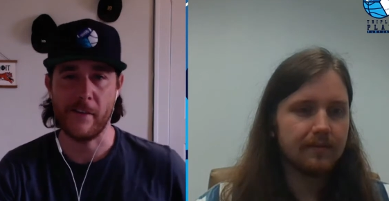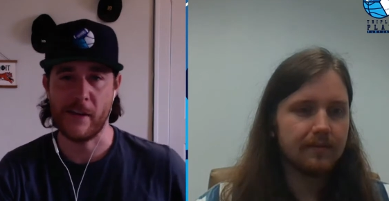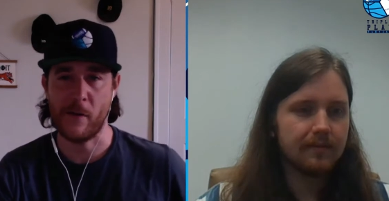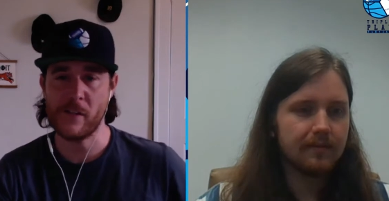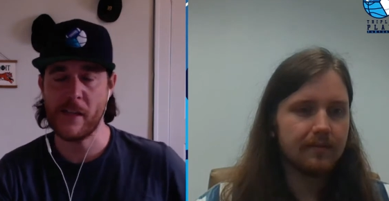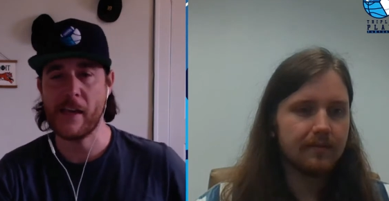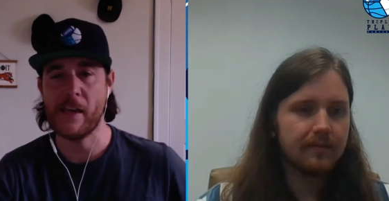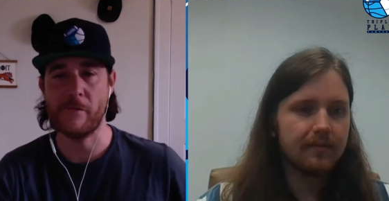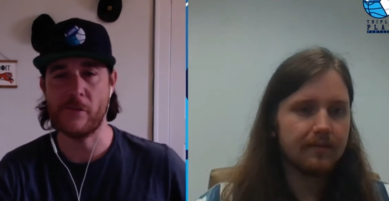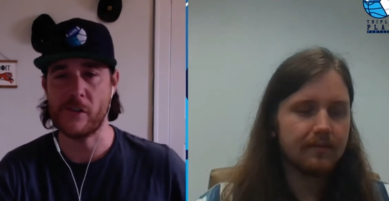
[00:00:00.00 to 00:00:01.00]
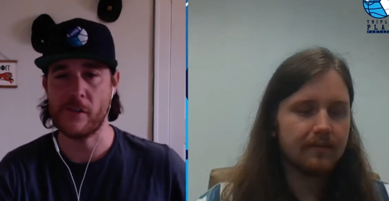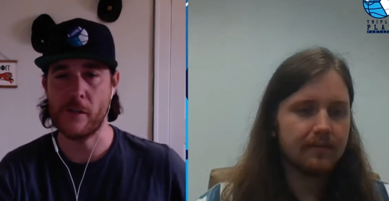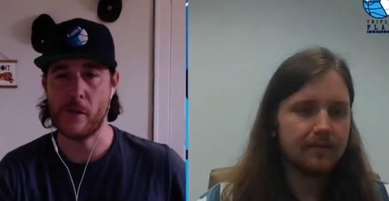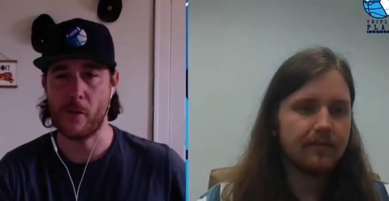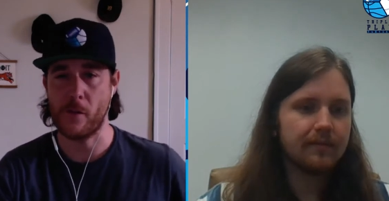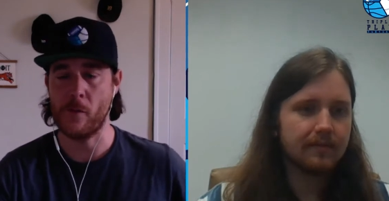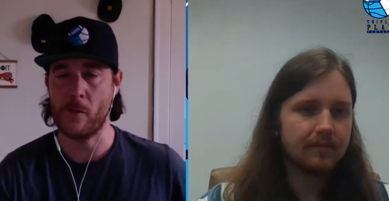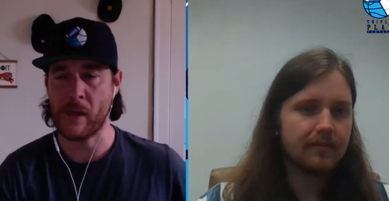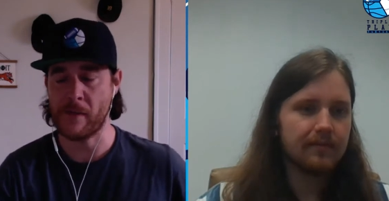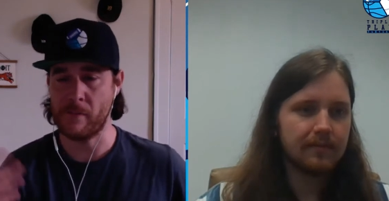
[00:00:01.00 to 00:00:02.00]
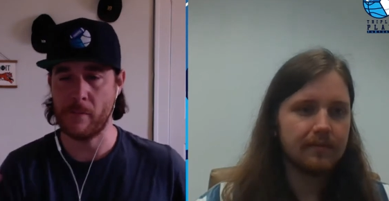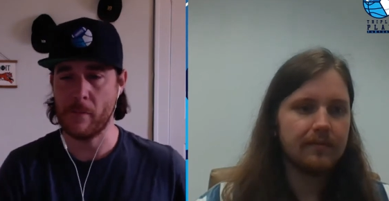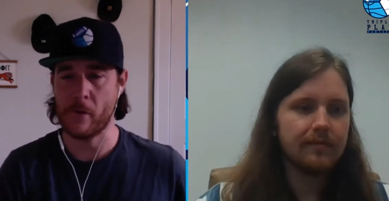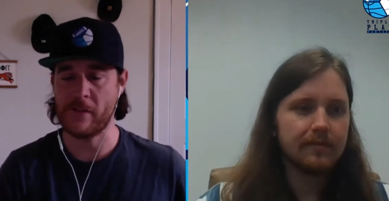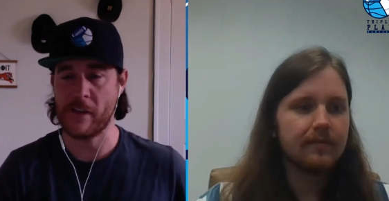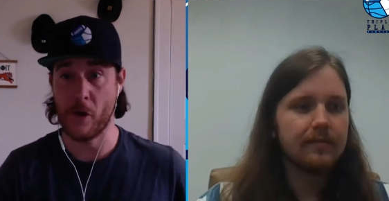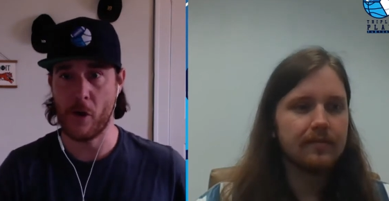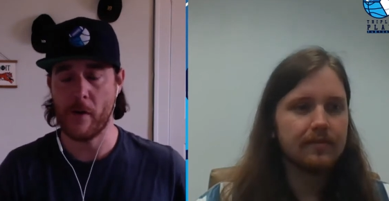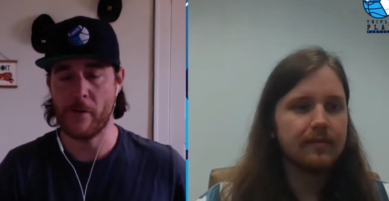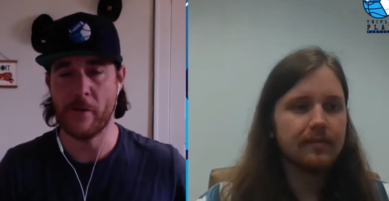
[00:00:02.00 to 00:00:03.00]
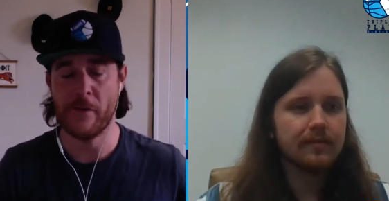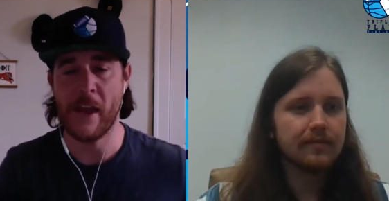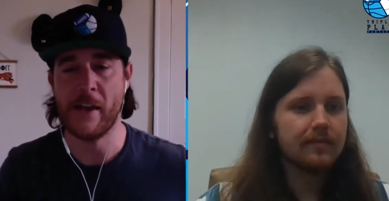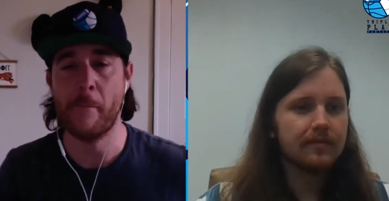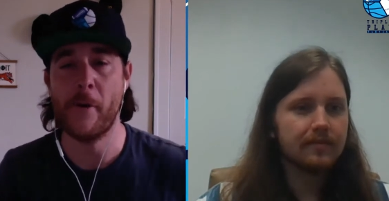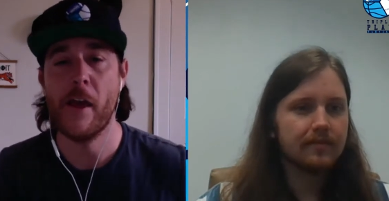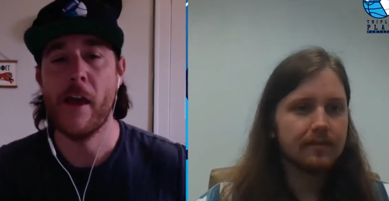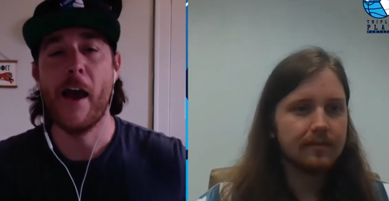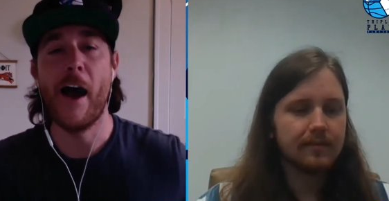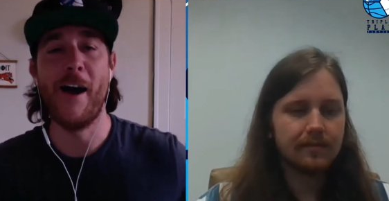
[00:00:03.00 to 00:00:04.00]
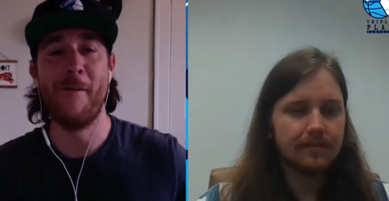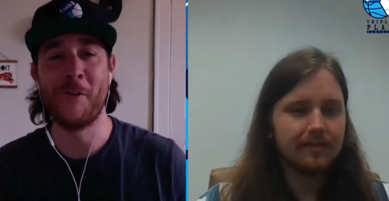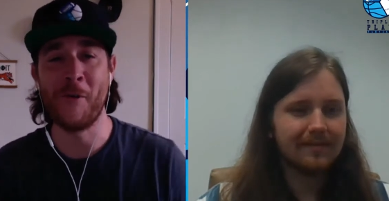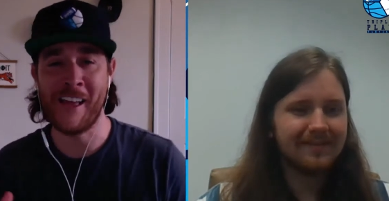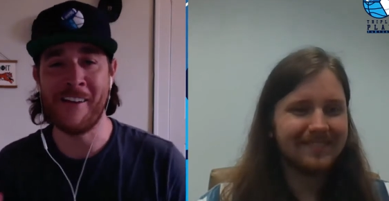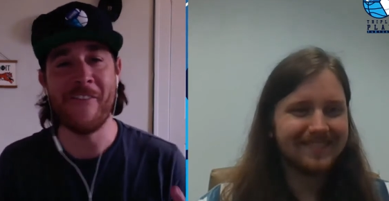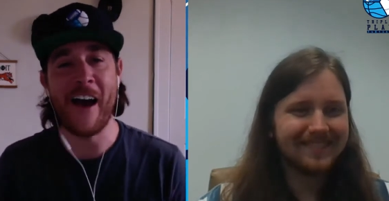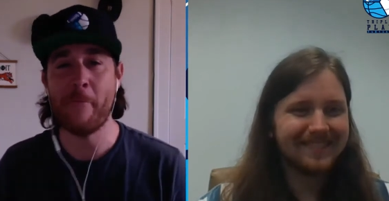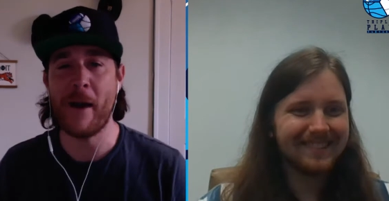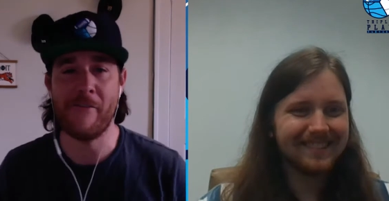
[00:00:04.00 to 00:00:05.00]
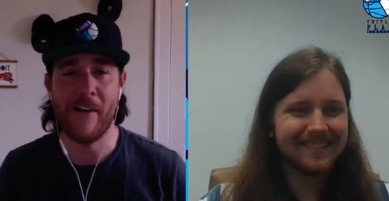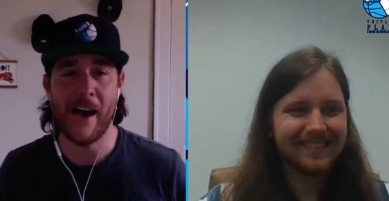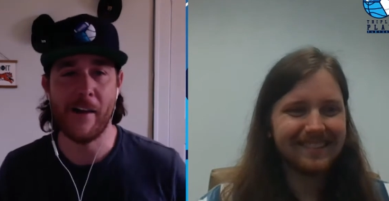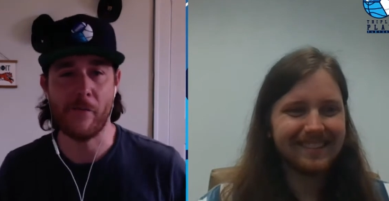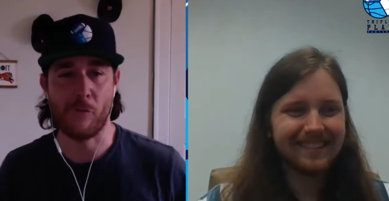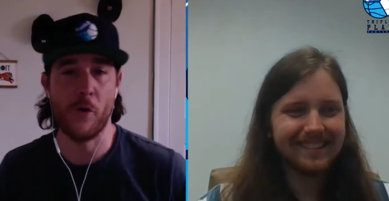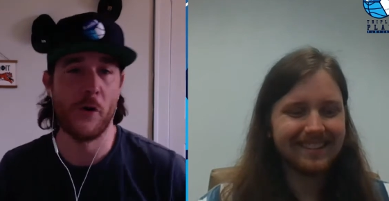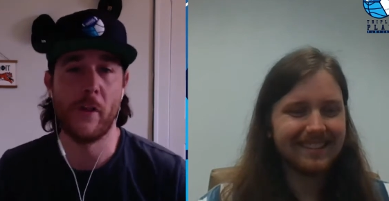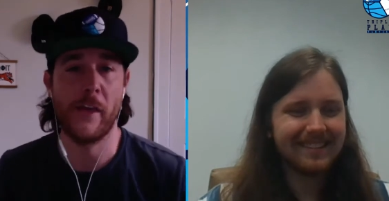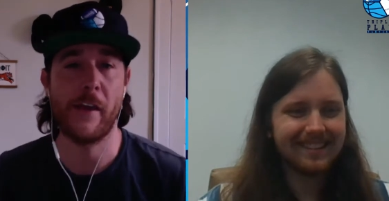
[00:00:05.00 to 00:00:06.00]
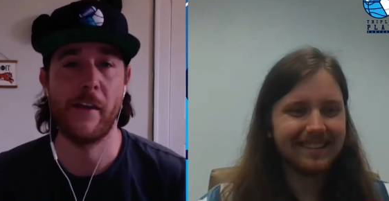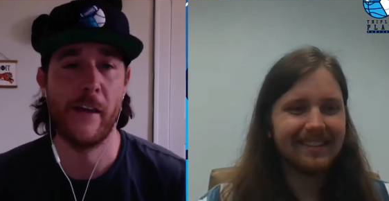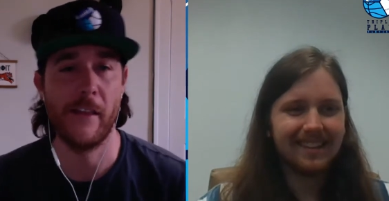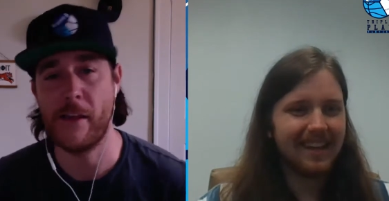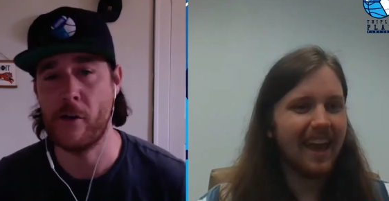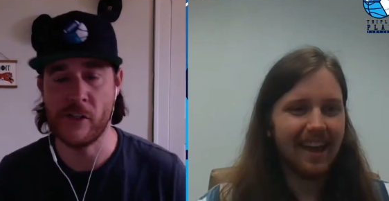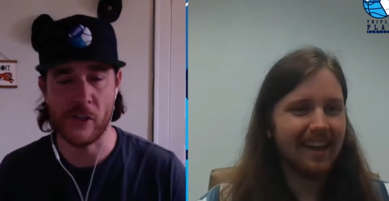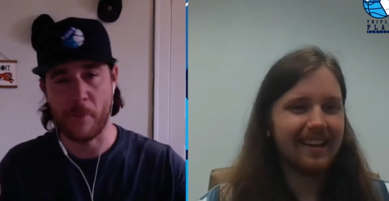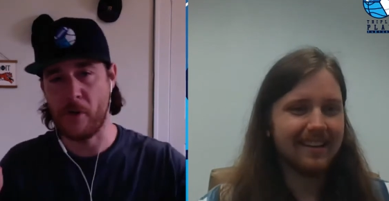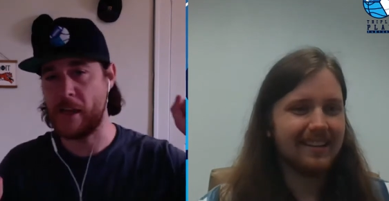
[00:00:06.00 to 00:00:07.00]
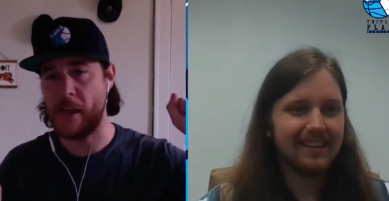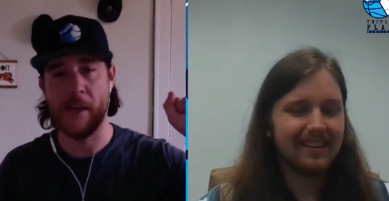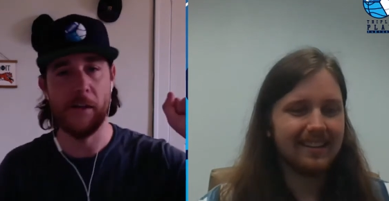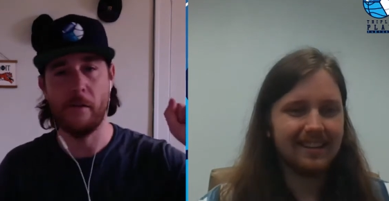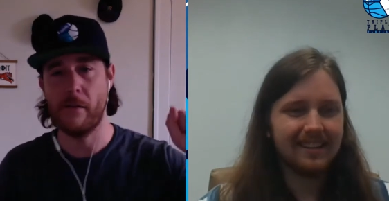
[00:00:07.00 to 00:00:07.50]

Speaker 1: And I was thinking of just, you know, we can, you can say no if, if you hate it, but um, doing like a five by five roto league and literally yeah. just putting in